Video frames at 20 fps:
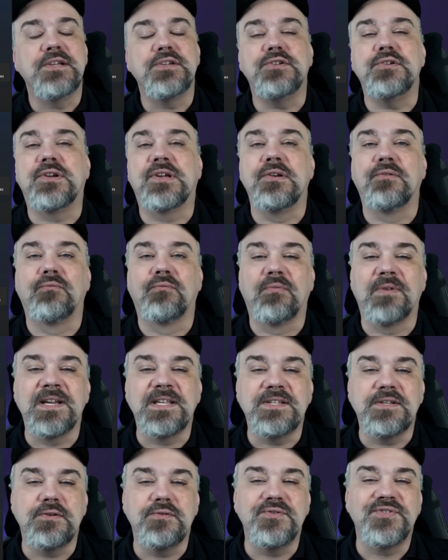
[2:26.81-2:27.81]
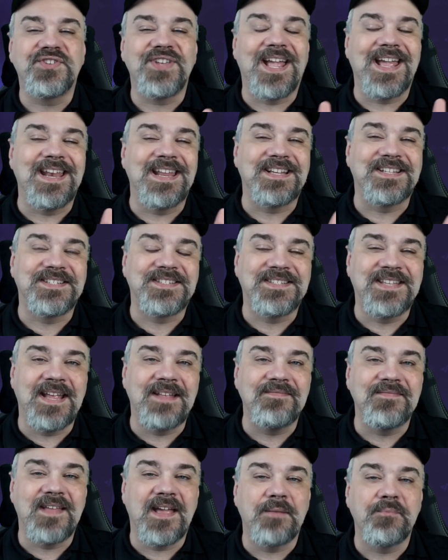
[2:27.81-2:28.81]
you can reuse and
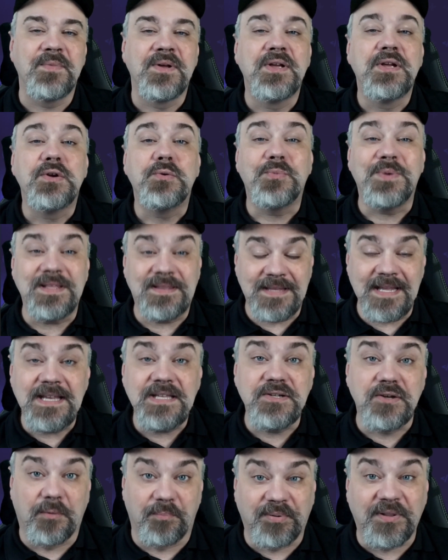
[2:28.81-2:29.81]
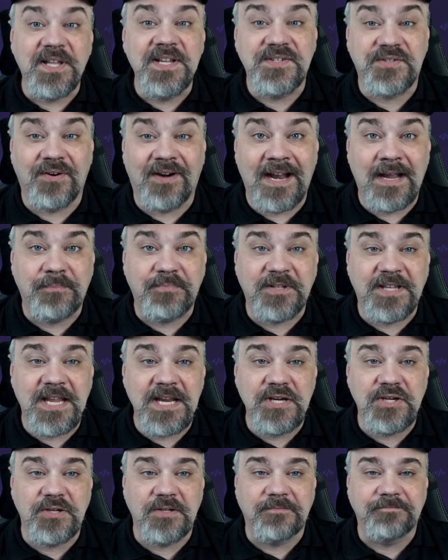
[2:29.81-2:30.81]
extend them within your Blazor
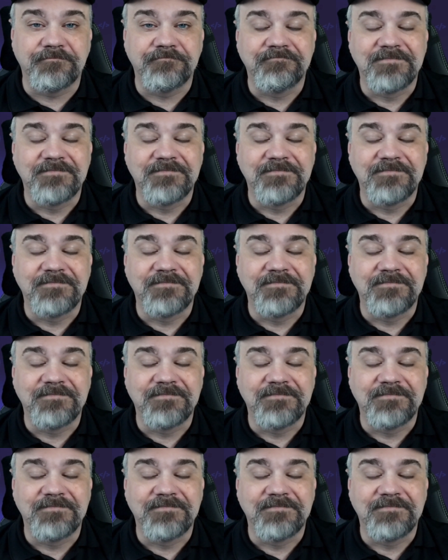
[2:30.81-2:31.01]
application.